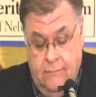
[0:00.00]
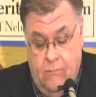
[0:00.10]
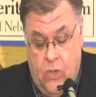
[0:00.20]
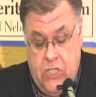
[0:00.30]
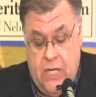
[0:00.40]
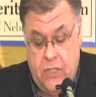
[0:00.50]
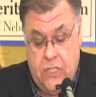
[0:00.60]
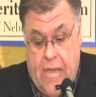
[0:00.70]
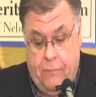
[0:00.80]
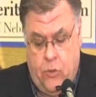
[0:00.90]
The chairs
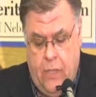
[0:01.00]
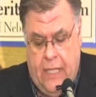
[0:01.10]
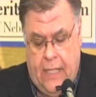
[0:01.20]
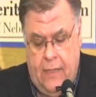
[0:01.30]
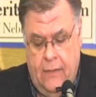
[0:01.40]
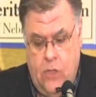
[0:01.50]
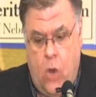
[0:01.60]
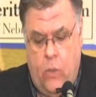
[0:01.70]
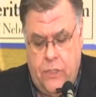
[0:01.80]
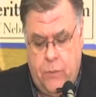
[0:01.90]
stopped creaking.
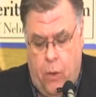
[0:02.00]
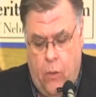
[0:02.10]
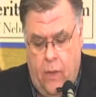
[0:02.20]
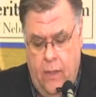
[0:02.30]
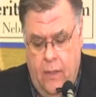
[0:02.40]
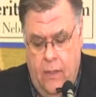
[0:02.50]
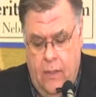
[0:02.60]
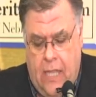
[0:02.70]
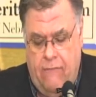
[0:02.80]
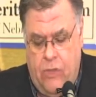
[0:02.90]
No one spoke.
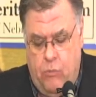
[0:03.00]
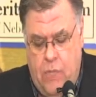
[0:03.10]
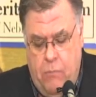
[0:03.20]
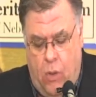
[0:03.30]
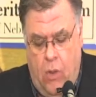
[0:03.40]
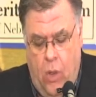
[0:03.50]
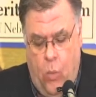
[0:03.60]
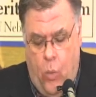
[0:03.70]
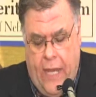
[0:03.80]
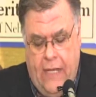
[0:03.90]
Even the people
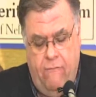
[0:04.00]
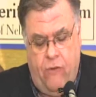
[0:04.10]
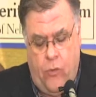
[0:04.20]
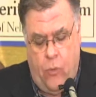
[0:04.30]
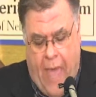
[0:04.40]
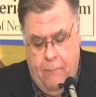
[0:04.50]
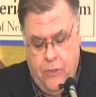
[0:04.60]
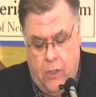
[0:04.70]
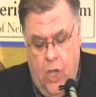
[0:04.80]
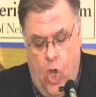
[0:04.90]
waiting for the
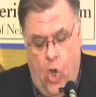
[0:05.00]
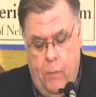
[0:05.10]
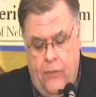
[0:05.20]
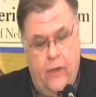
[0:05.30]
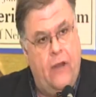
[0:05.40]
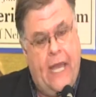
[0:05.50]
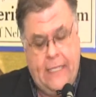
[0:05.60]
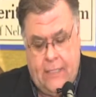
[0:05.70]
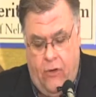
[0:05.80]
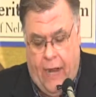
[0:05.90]
rapture opened their
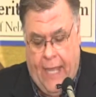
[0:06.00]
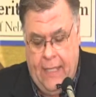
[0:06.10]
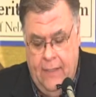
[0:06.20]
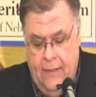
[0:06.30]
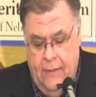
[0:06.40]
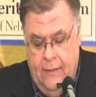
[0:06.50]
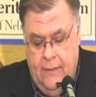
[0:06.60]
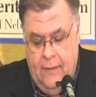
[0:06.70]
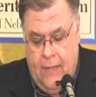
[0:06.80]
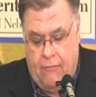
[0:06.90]
eyes a crack,
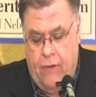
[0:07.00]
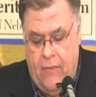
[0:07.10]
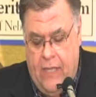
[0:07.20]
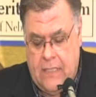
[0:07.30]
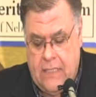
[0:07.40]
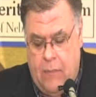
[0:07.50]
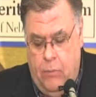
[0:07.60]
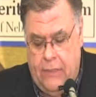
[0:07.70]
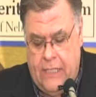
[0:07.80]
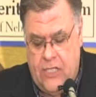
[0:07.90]
afraid they'd
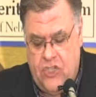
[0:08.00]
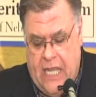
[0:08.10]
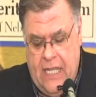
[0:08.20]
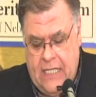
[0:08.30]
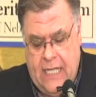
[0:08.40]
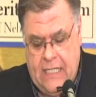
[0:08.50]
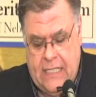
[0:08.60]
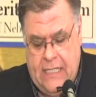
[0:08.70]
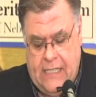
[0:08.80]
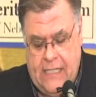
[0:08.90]
stumbled into
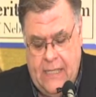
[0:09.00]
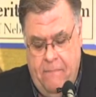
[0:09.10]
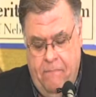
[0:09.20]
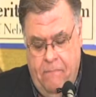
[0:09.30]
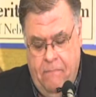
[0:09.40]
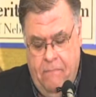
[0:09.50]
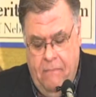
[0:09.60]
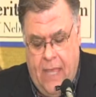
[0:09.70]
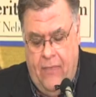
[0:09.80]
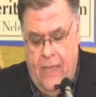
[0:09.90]
Satan's tent.
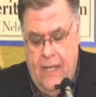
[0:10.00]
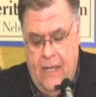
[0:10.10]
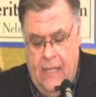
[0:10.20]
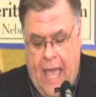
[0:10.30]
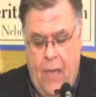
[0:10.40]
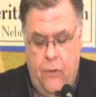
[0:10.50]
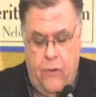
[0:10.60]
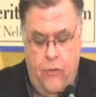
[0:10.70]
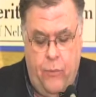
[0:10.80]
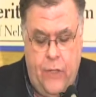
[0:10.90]
And then,
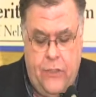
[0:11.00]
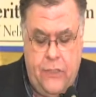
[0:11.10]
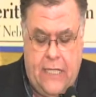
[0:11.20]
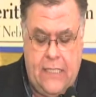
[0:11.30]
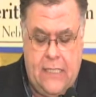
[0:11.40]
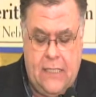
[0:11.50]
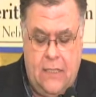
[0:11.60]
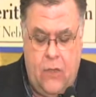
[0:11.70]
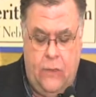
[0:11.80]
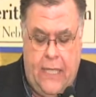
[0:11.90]
louder, the preacher said
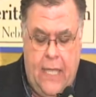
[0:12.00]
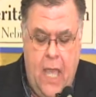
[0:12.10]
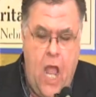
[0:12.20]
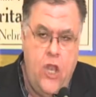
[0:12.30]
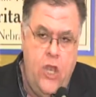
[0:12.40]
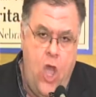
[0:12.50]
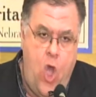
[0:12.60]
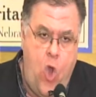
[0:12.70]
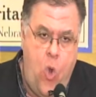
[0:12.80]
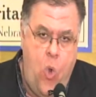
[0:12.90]
slowly,
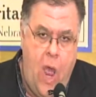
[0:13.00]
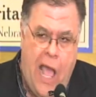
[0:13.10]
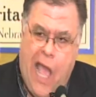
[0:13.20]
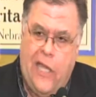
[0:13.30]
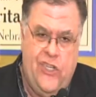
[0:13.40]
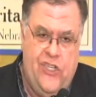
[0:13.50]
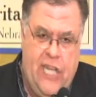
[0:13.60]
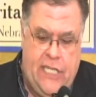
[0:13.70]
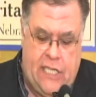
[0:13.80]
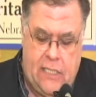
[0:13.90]
"No
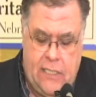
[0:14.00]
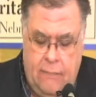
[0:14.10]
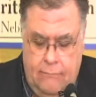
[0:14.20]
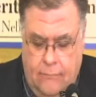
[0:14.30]
Jesus."